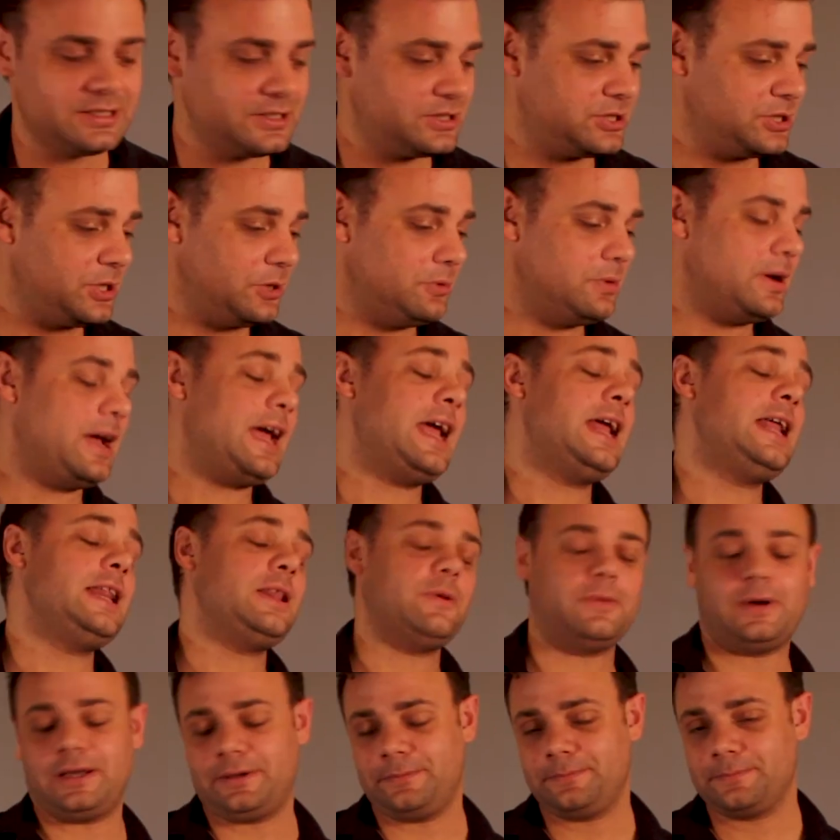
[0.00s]
So
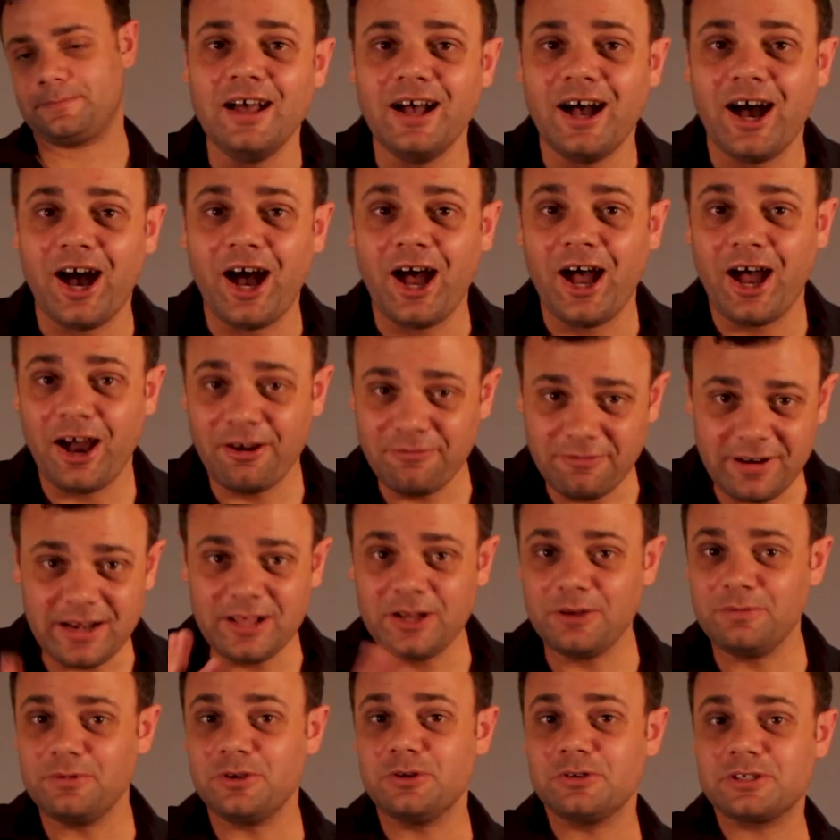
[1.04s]
anyway, I really
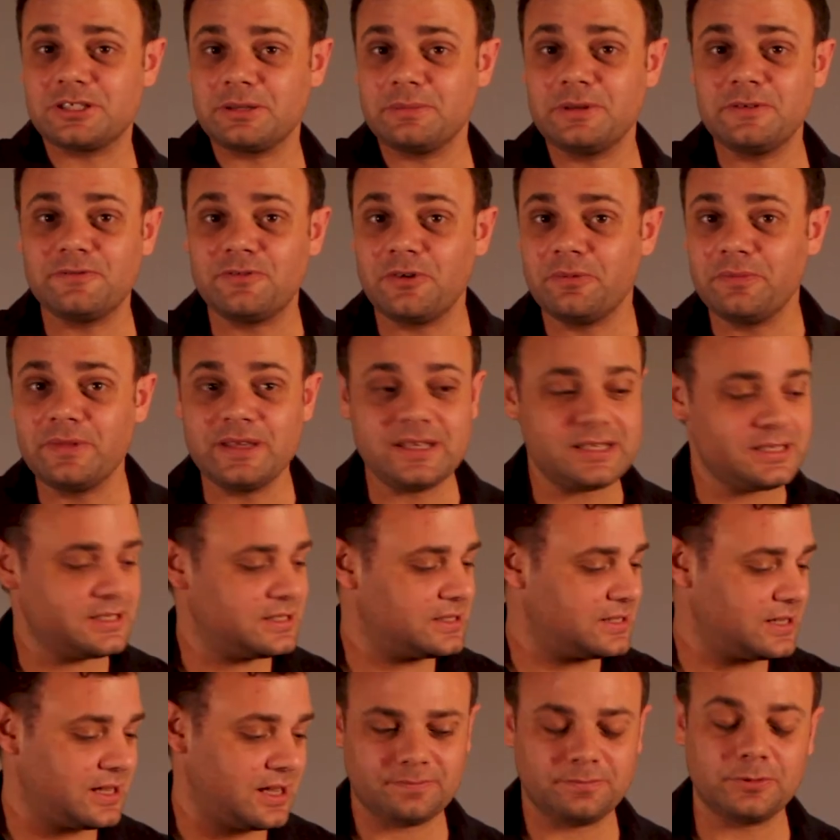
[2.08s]
hope you got something from this.